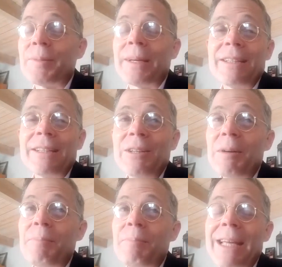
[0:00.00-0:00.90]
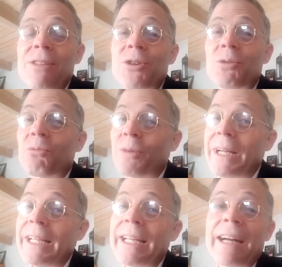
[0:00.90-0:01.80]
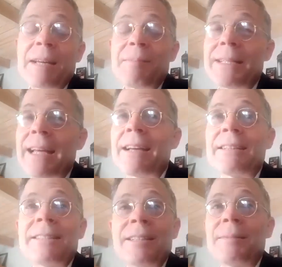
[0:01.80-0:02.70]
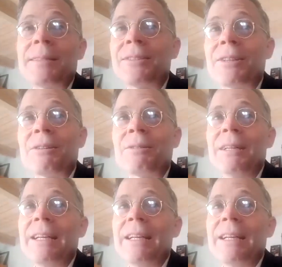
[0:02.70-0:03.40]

But you know what? Beans are really high in potassium, and so